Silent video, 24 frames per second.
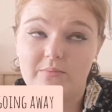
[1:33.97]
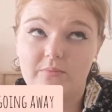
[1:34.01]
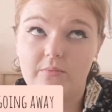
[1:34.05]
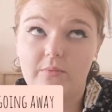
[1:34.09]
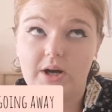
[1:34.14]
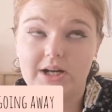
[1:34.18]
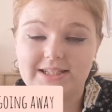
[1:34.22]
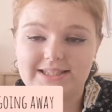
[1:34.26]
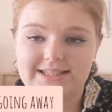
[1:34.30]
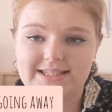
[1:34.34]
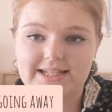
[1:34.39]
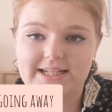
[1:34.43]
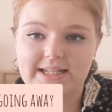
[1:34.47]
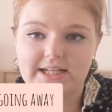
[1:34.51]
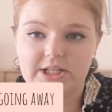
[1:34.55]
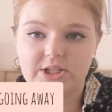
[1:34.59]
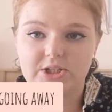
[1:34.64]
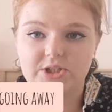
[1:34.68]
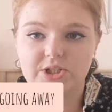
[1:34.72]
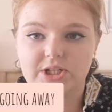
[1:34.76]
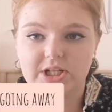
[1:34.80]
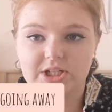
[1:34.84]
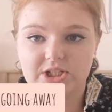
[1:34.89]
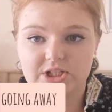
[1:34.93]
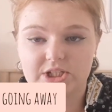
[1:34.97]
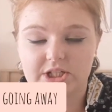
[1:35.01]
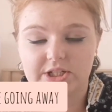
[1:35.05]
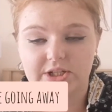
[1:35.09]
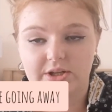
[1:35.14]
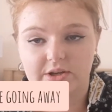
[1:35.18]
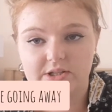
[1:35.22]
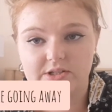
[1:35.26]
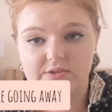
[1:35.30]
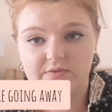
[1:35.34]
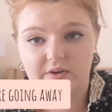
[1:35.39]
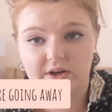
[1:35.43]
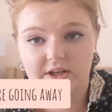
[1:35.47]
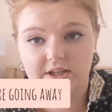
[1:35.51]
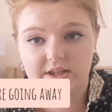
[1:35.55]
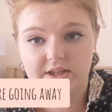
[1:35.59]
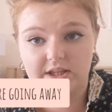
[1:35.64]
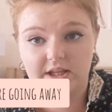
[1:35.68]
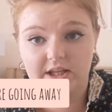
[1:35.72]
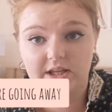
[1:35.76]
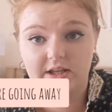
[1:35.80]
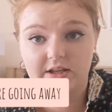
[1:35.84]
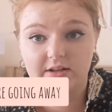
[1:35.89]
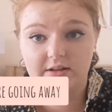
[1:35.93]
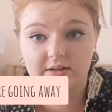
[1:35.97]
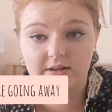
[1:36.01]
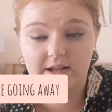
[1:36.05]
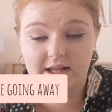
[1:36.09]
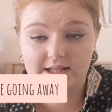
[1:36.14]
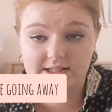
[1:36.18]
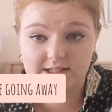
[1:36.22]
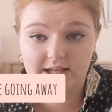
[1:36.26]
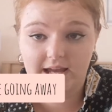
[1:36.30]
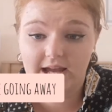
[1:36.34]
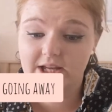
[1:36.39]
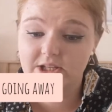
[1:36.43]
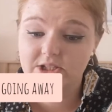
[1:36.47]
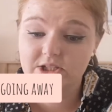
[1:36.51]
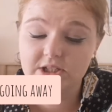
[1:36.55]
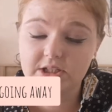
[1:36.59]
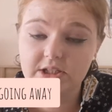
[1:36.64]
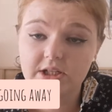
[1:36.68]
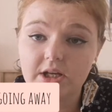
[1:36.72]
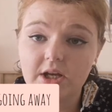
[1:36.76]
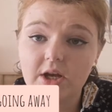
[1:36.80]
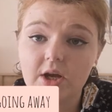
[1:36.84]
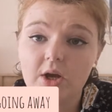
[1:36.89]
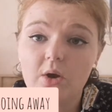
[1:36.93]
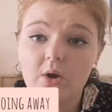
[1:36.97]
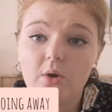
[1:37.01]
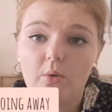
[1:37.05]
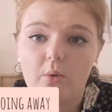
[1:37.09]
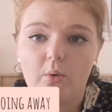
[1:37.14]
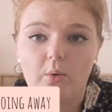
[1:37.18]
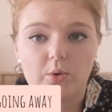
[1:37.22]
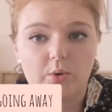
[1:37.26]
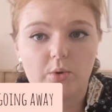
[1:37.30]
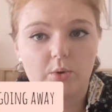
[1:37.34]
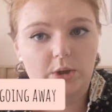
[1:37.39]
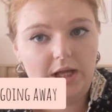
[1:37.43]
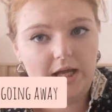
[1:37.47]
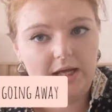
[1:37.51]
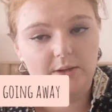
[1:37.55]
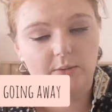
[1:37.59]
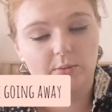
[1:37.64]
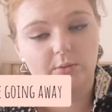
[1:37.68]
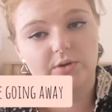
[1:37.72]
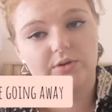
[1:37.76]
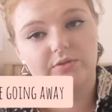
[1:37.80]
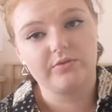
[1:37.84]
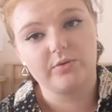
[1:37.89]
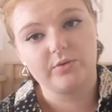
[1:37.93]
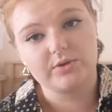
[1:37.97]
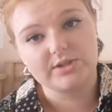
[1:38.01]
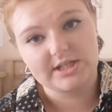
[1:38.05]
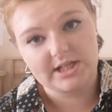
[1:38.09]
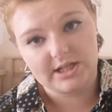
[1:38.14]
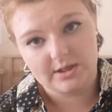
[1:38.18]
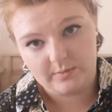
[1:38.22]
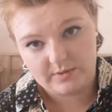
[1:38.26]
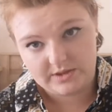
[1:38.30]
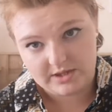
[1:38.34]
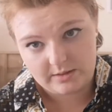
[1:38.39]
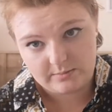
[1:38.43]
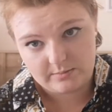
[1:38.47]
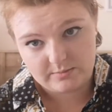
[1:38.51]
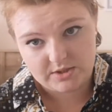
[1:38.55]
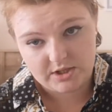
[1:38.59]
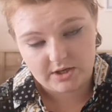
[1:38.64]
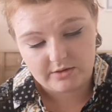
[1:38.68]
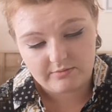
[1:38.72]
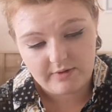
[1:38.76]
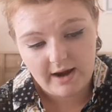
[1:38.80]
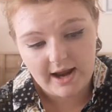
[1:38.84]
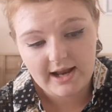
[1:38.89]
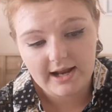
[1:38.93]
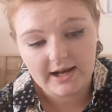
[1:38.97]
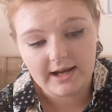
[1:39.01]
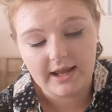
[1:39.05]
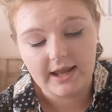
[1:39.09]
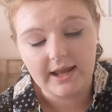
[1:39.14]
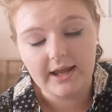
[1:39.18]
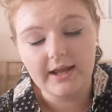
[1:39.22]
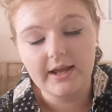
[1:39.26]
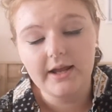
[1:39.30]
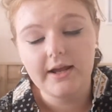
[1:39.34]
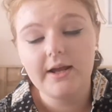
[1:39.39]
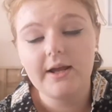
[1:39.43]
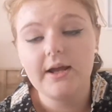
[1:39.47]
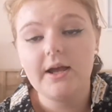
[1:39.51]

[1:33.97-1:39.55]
ideally should actually notify the letting agent or your landlord if you're dealing with them directly.